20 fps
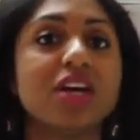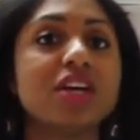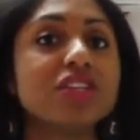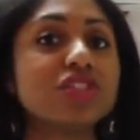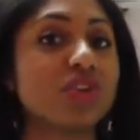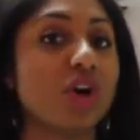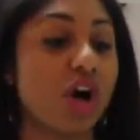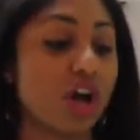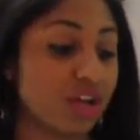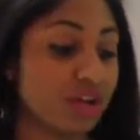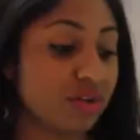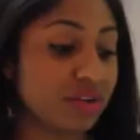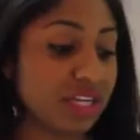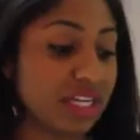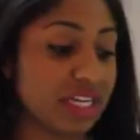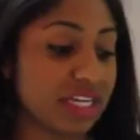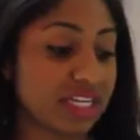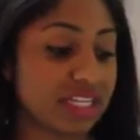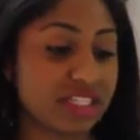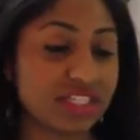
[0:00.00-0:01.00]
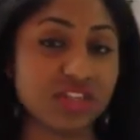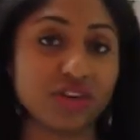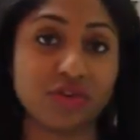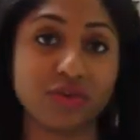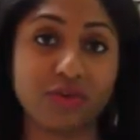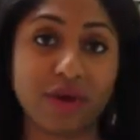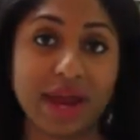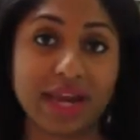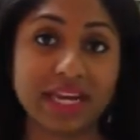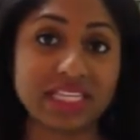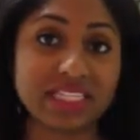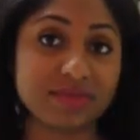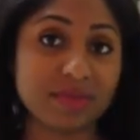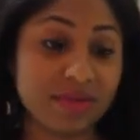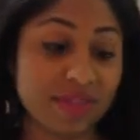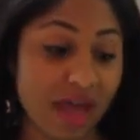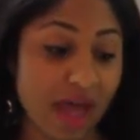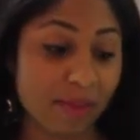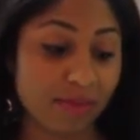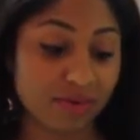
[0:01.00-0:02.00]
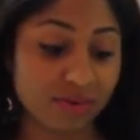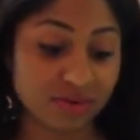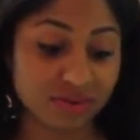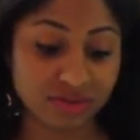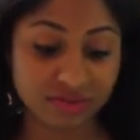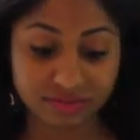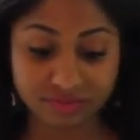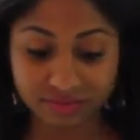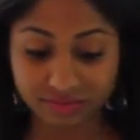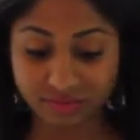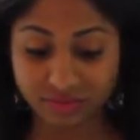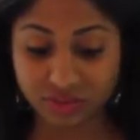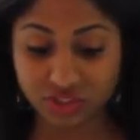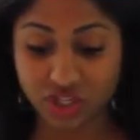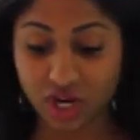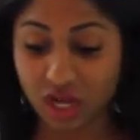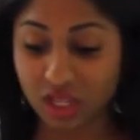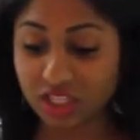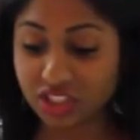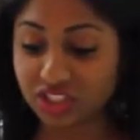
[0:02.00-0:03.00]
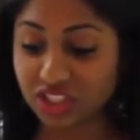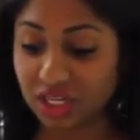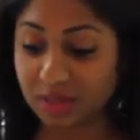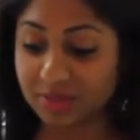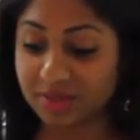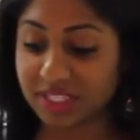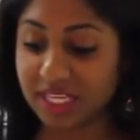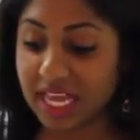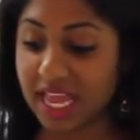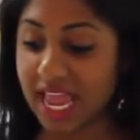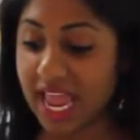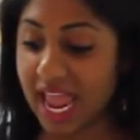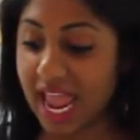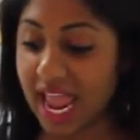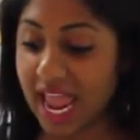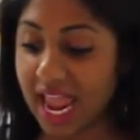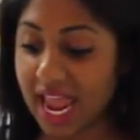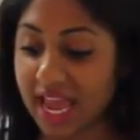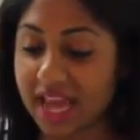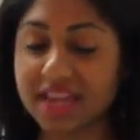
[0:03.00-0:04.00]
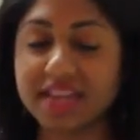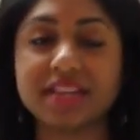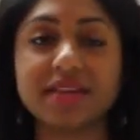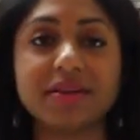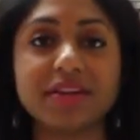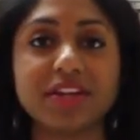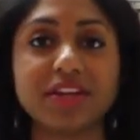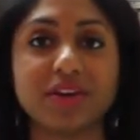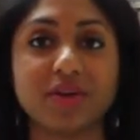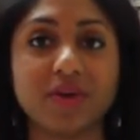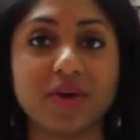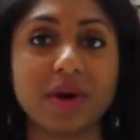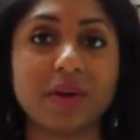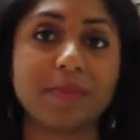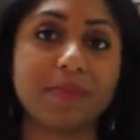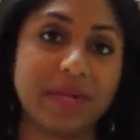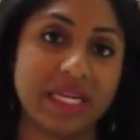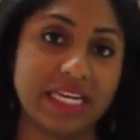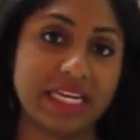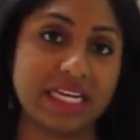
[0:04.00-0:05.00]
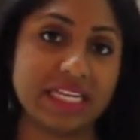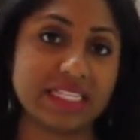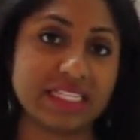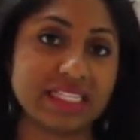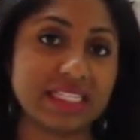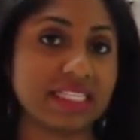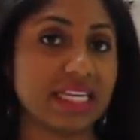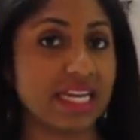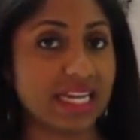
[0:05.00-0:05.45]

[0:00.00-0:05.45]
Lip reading: So all you'll need is your Granny Smith apples, chocolate chips, and your peanuts.